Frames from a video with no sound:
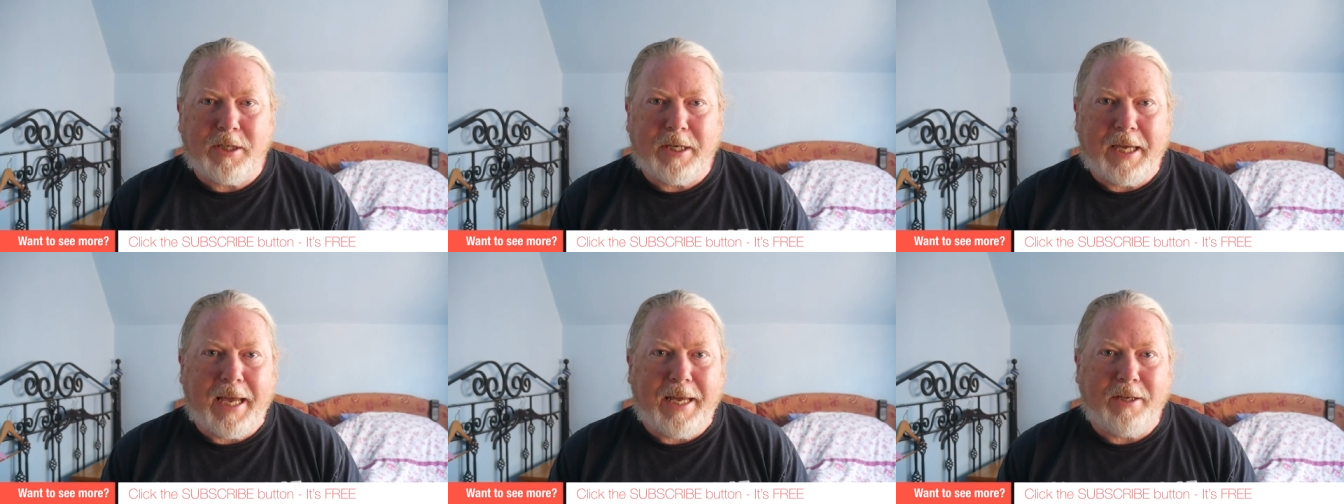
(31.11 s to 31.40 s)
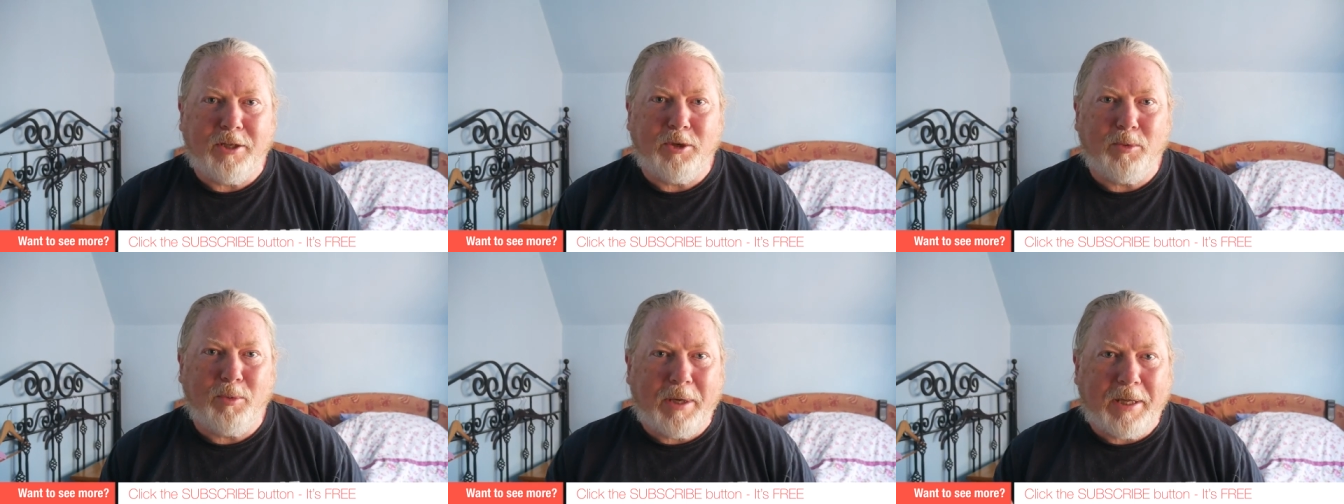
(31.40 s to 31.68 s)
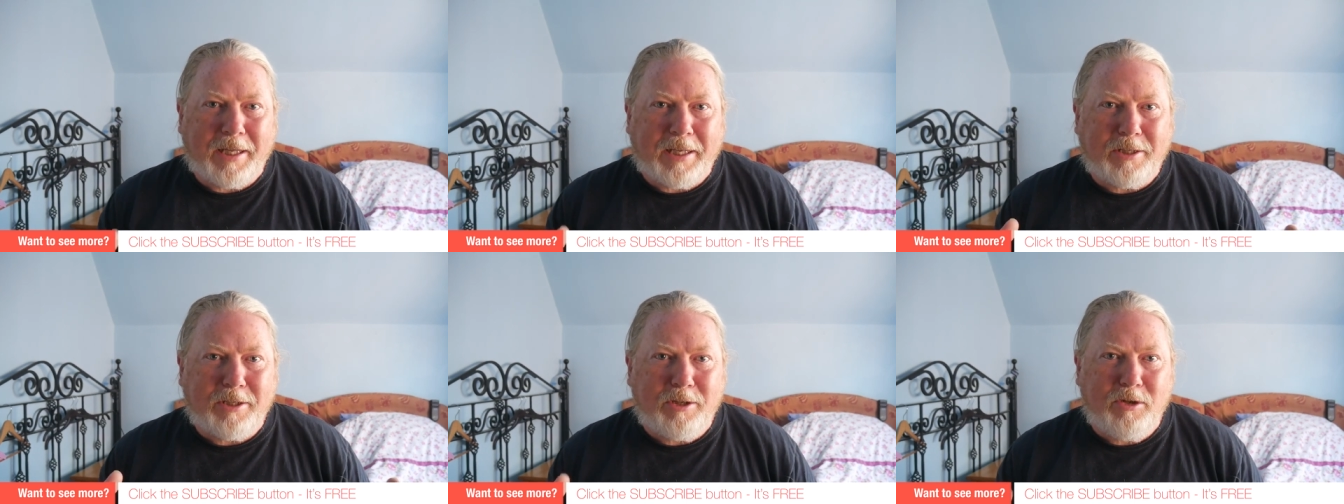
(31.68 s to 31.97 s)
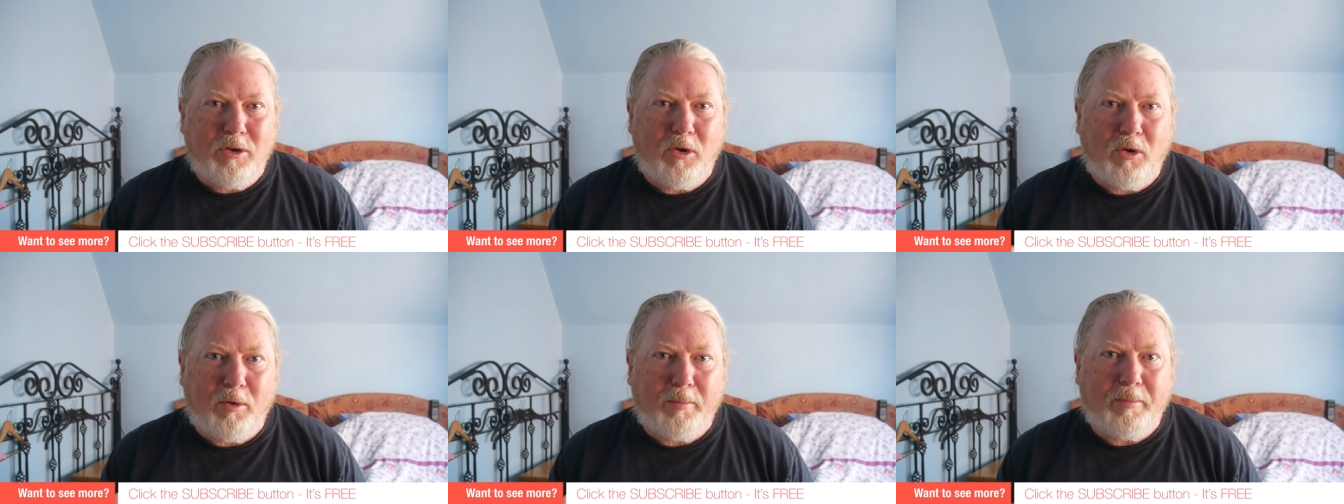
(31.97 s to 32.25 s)
you get into when there's
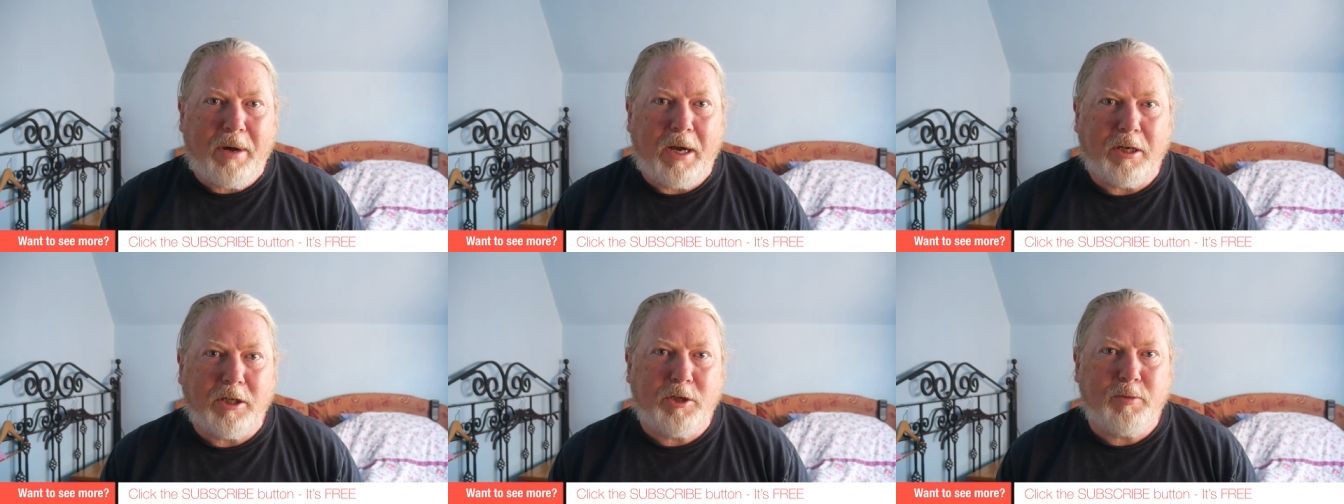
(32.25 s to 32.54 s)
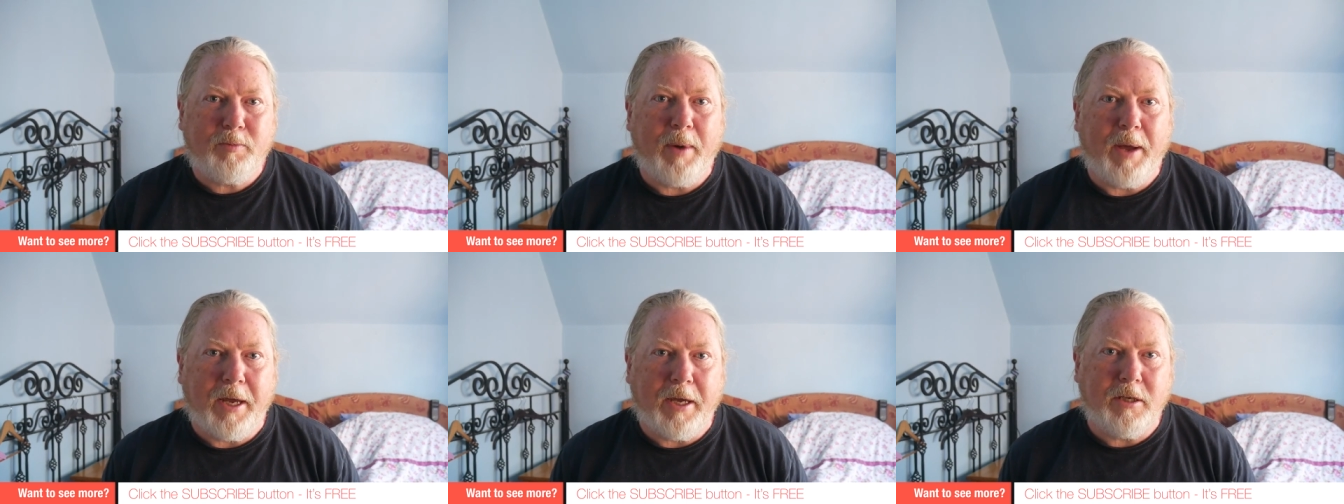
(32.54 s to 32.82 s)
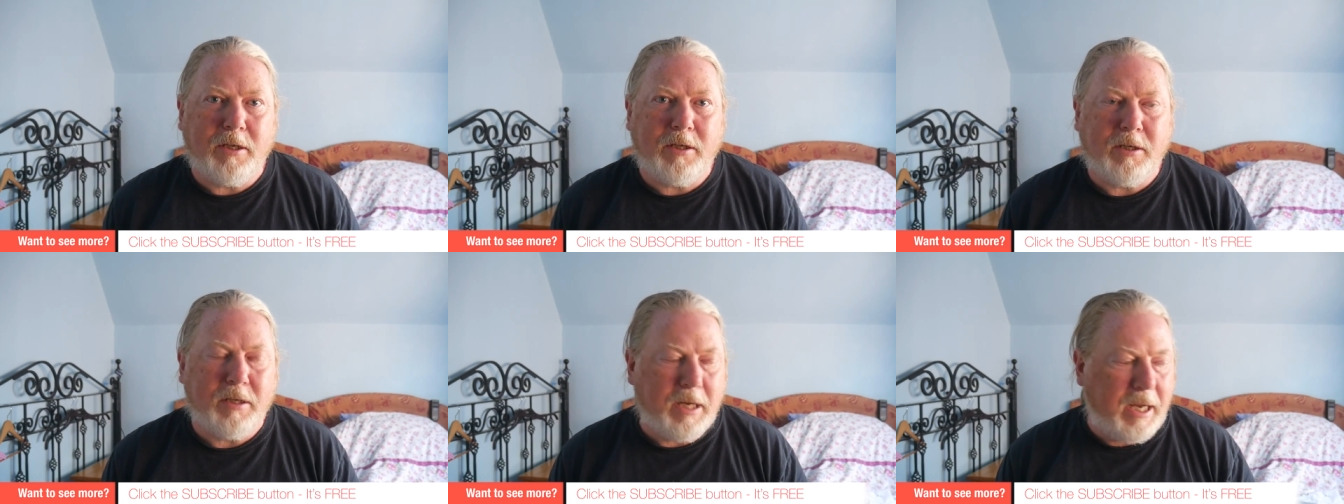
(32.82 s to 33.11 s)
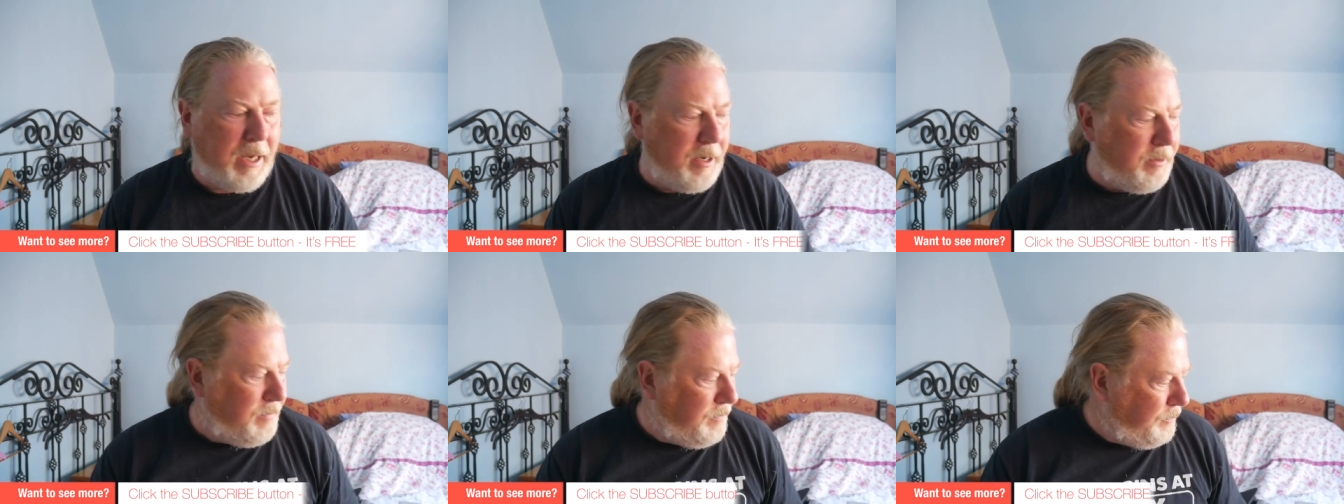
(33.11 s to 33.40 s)
not much space.
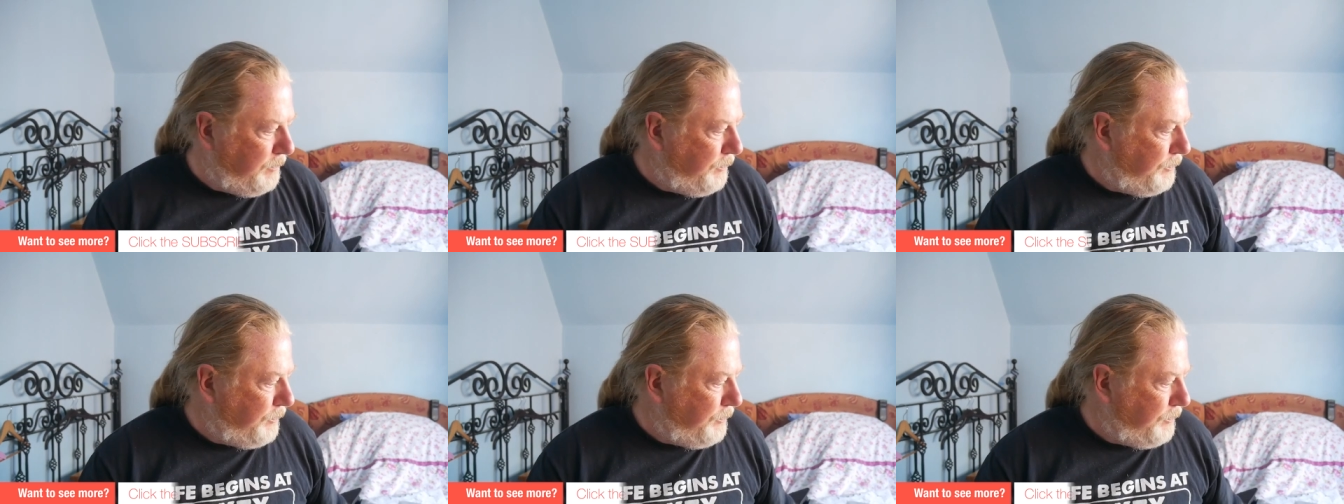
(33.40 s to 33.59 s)
Now,